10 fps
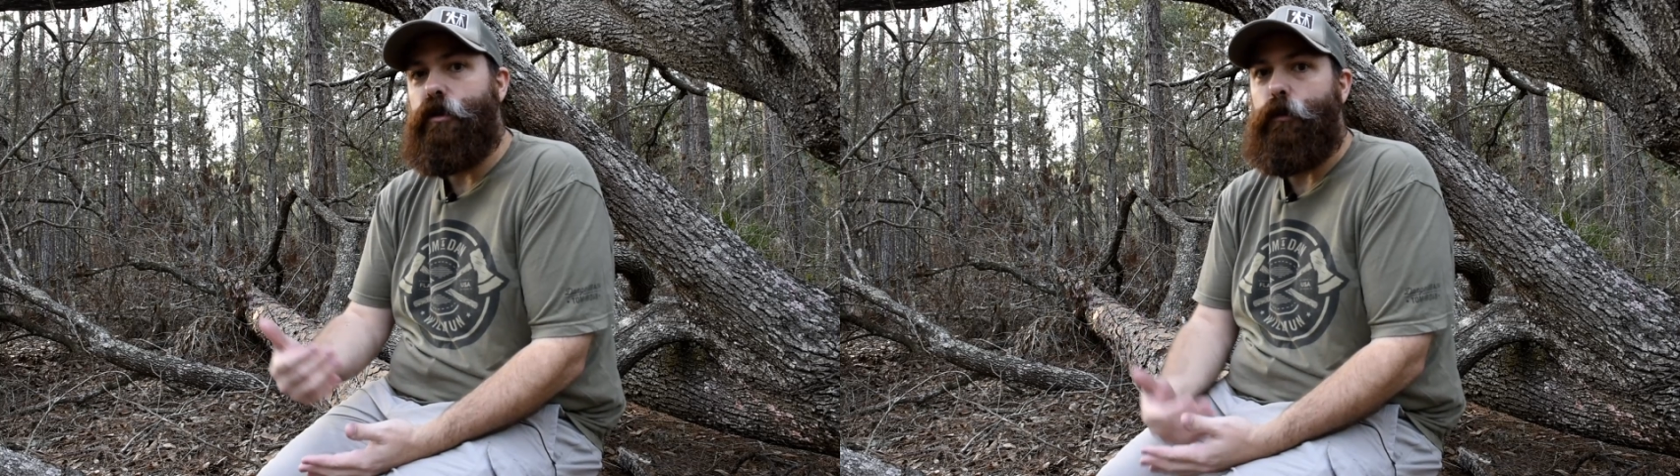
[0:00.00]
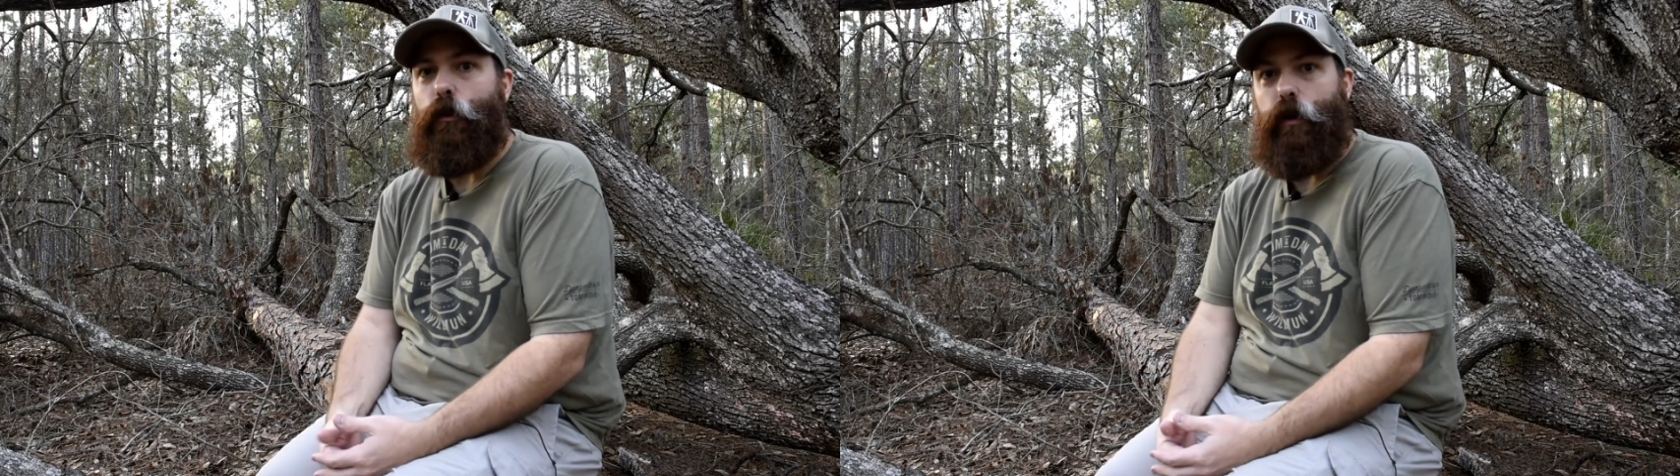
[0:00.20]

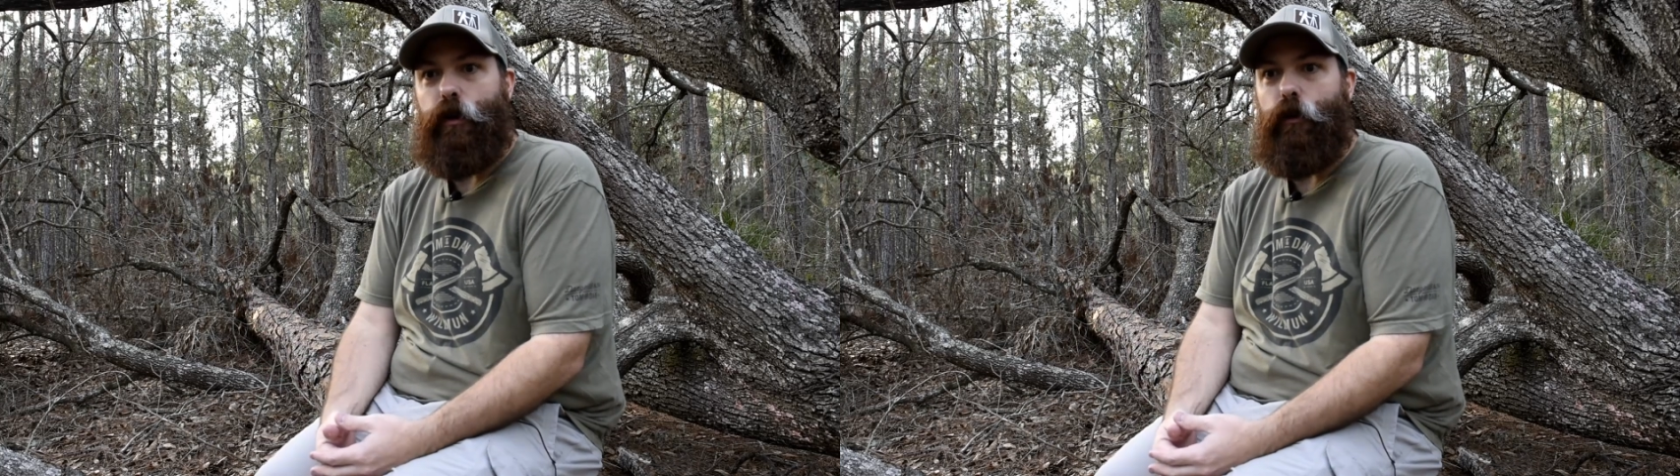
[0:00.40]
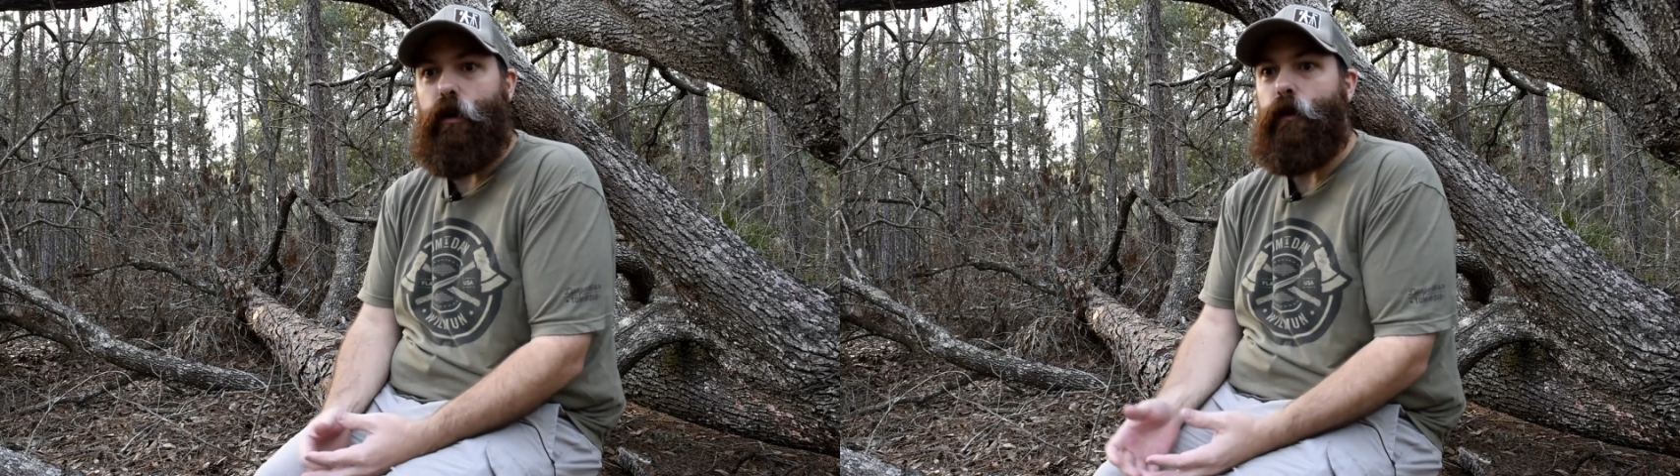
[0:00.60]
to the
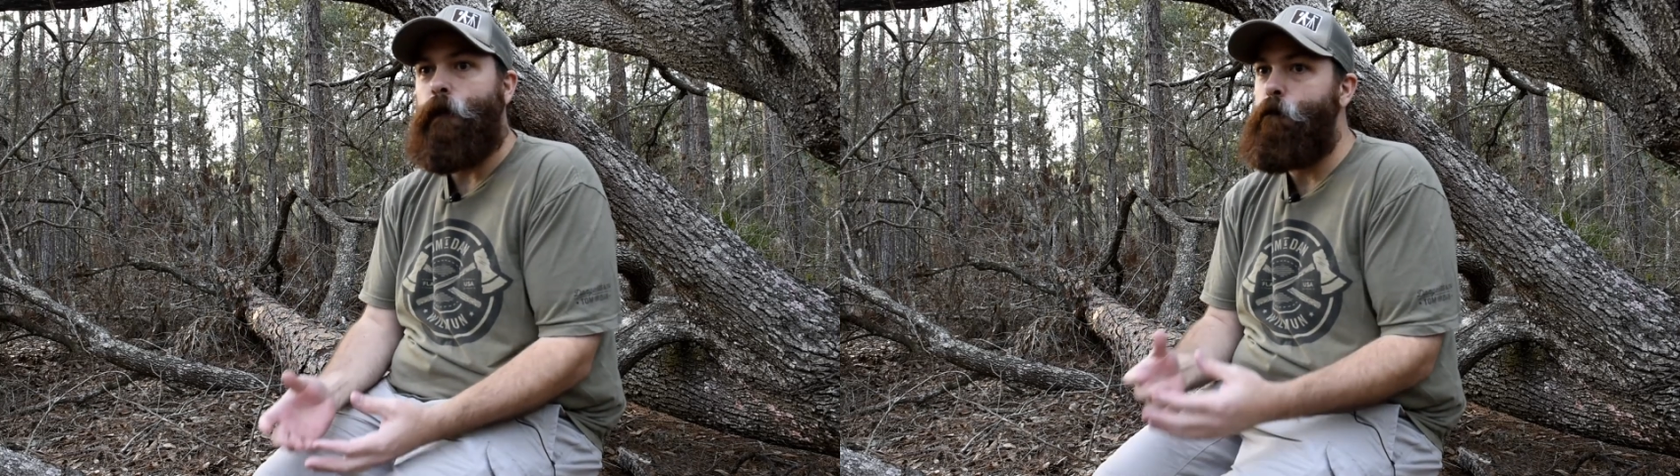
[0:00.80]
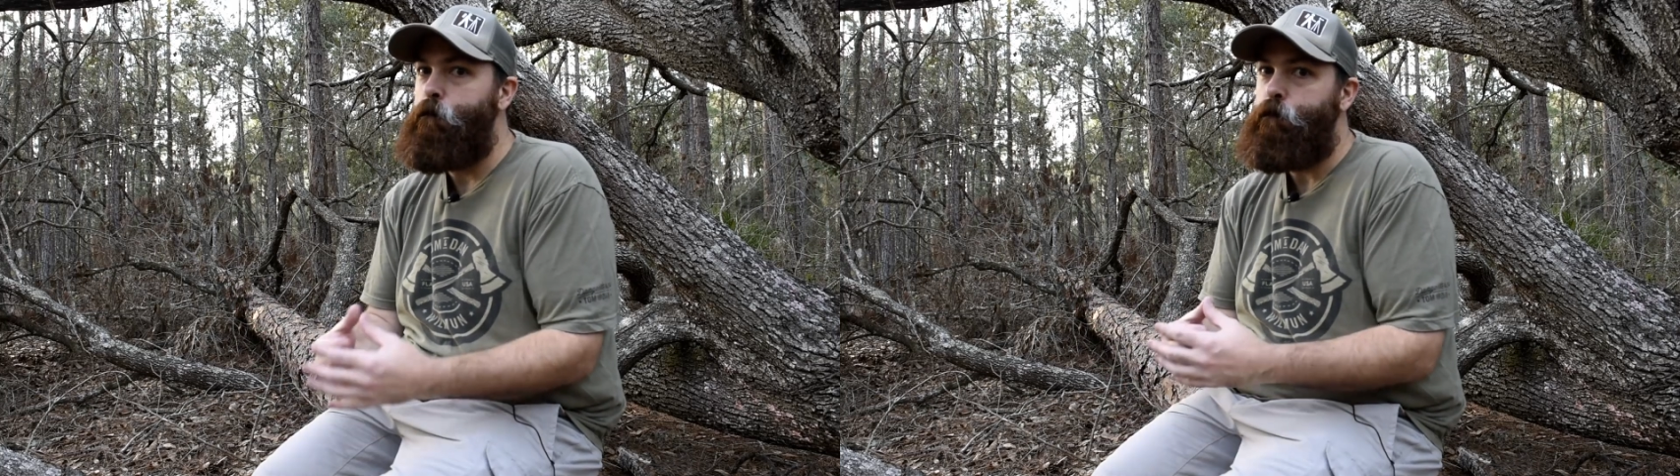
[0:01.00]
point where
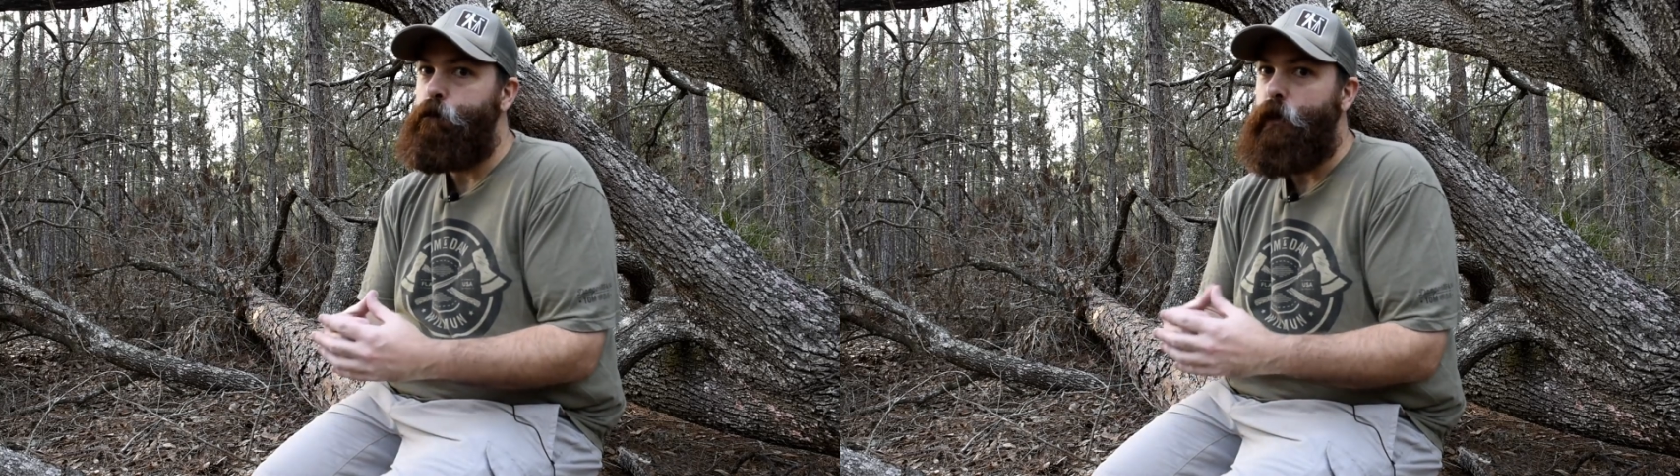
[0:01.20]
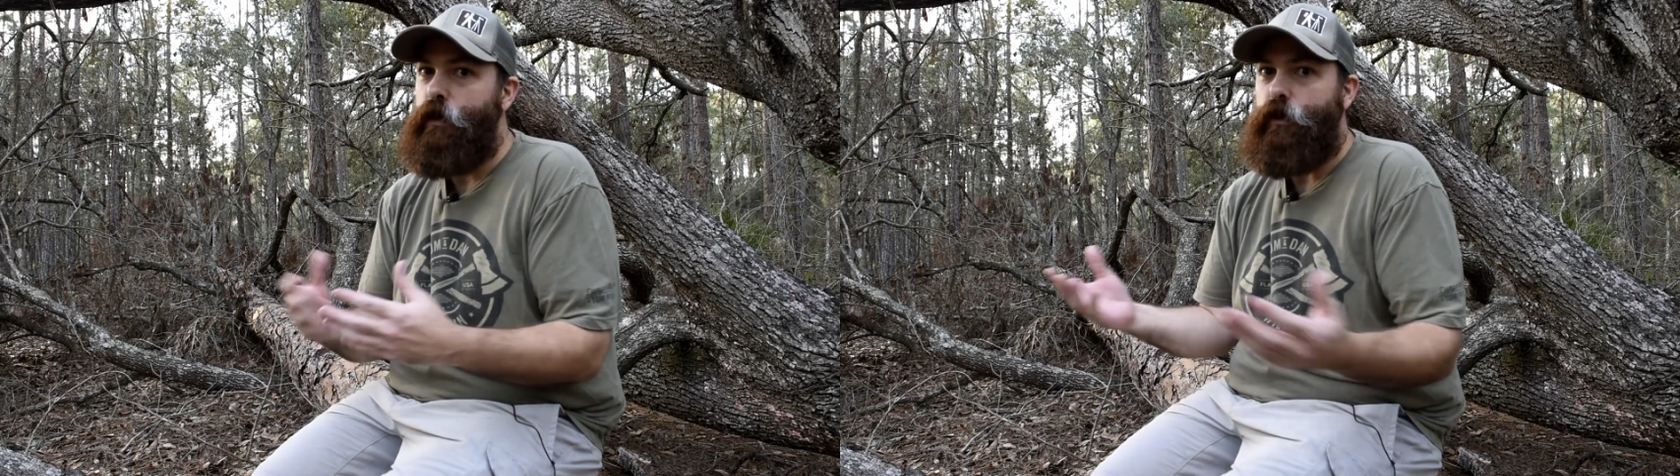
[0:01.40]

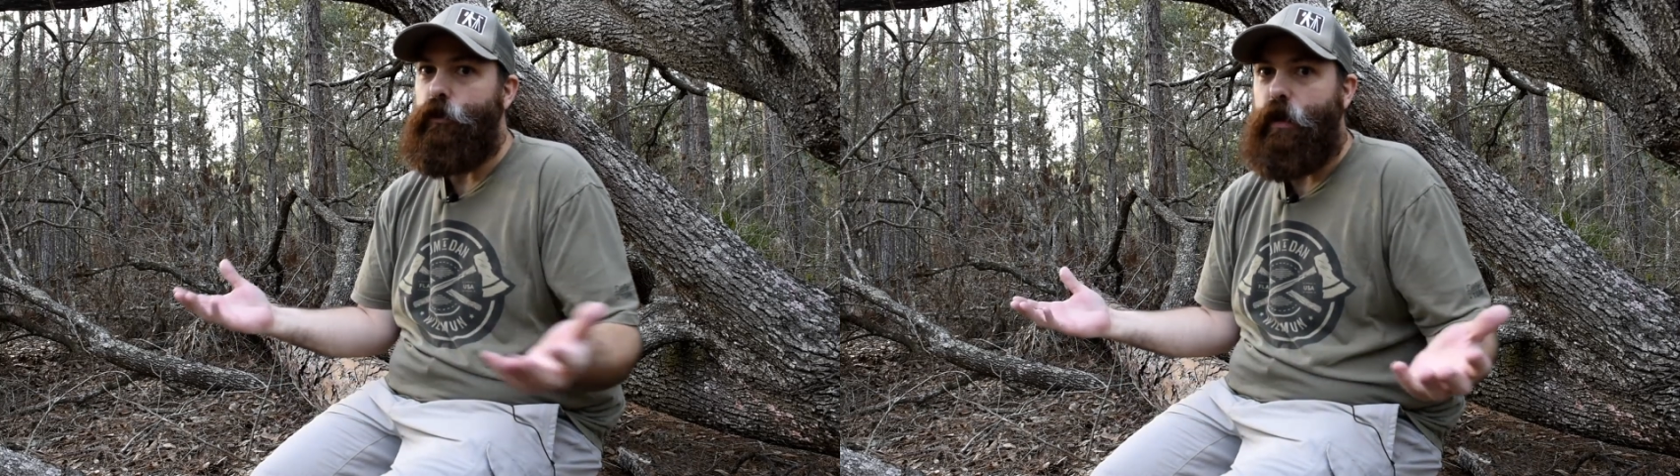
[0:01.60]
you